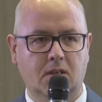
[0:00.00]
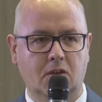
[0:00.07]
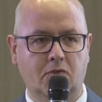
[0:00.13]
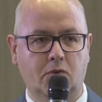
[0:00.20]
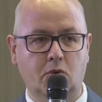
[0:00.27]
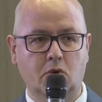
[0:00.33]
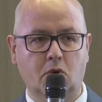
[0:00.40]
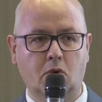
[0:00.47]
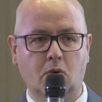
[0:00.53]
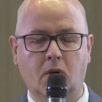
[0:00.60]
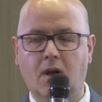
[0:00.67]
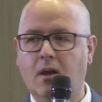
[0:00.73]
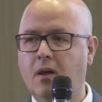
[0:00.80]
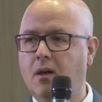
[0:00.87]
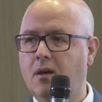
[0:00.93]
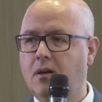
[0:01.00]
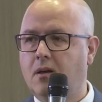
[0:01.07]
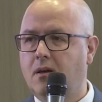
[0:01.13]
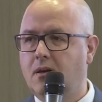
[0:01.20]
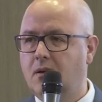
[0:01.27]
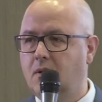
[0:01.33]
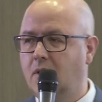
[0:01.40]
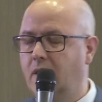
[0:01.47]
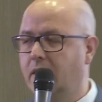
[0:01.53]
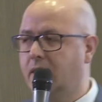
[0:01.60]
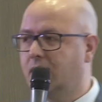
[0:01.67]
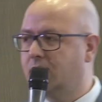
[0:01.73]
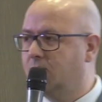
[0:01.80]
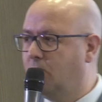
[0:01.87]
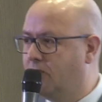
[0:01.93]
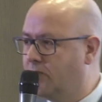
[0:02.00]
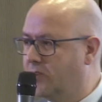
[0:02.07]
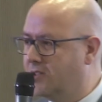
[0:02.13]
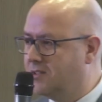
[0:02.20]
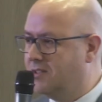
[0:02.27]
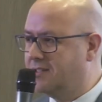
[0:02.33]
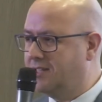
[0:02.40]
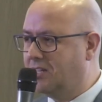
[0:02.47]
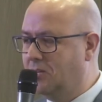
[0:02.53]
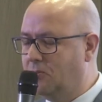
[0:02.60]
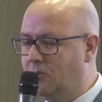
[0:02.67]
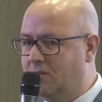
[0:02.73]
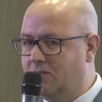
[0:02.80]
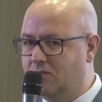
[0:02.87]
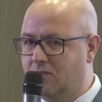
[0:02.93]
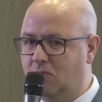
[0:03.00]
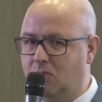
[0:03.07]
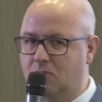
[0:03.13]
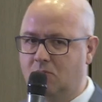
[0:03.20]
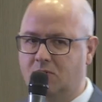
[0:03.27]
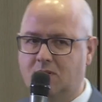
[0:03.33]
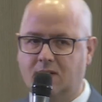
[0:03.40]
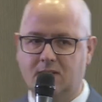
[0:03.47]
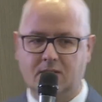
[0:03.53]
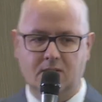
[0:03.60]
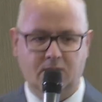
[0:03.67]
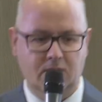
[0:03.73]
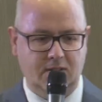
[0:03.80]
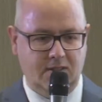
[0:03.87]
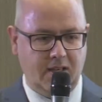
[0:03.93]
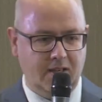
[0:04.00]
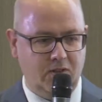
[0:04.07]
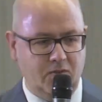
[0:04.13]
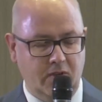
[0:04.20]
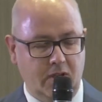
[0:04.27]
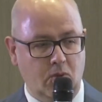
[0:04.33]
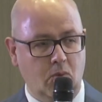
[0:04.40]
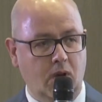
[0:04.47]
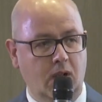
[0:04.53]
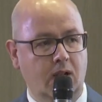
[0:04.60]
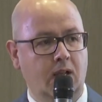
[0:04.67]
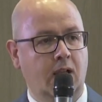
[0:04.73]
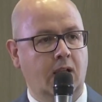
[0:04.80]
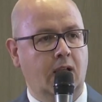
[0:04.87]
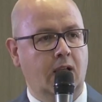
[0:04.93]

If you know, I guess my friends at Technip Energy knows that date very well.